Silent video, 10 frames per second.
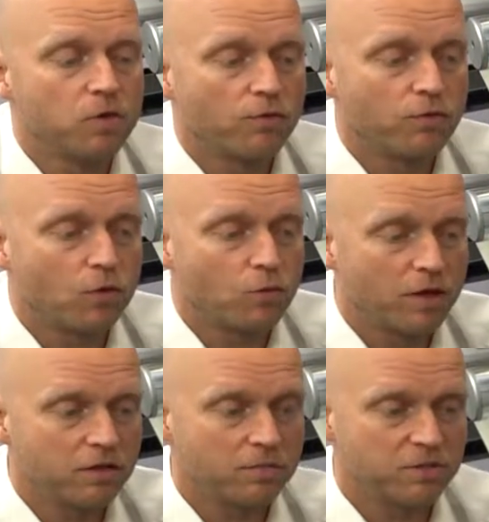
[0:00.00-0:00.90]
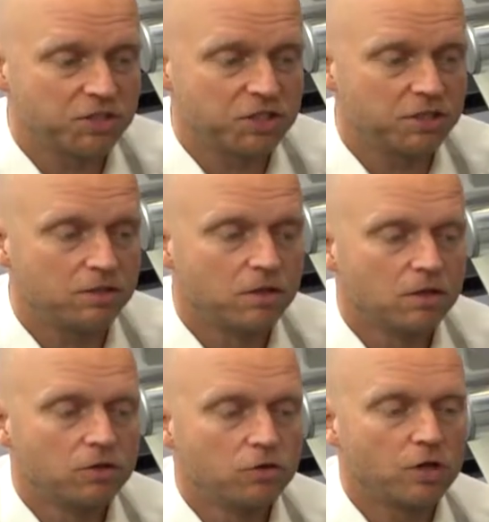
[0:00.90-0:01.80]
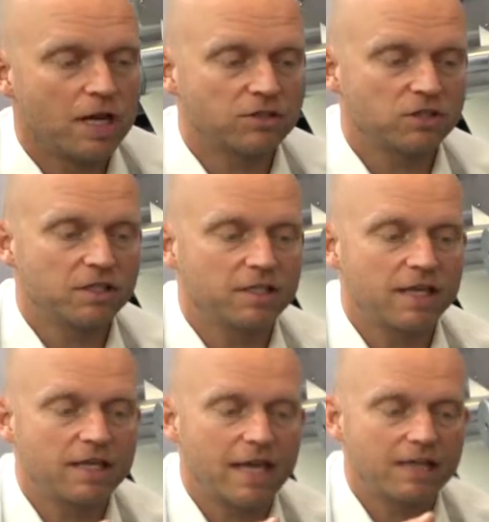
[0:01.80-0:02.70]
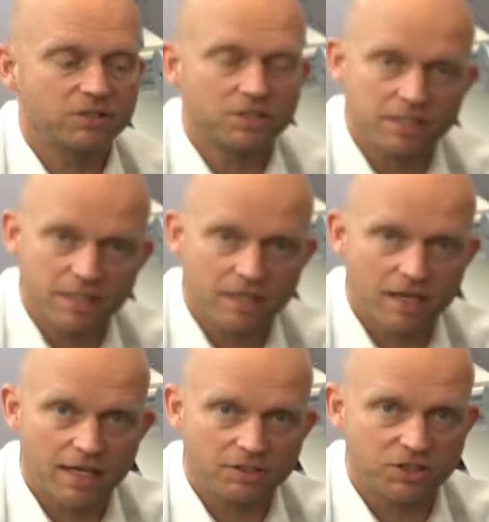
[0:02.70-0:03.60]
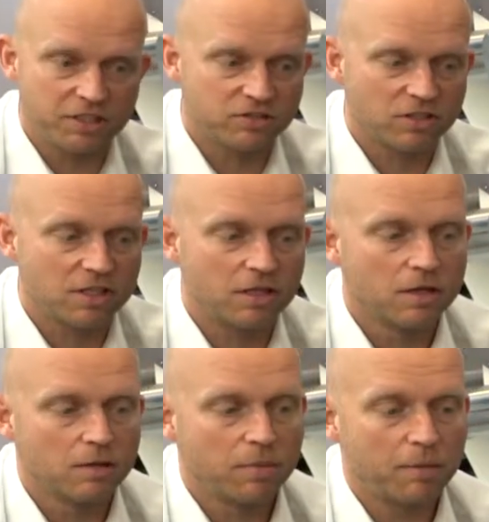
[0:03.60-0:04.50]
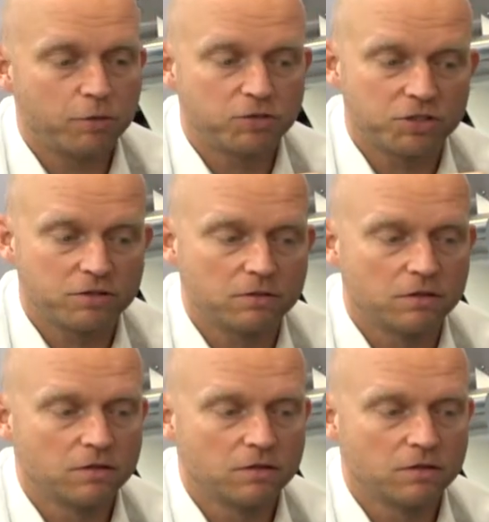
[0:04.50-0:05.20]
for running the machine, you can actually engage and de-engage easily by pushing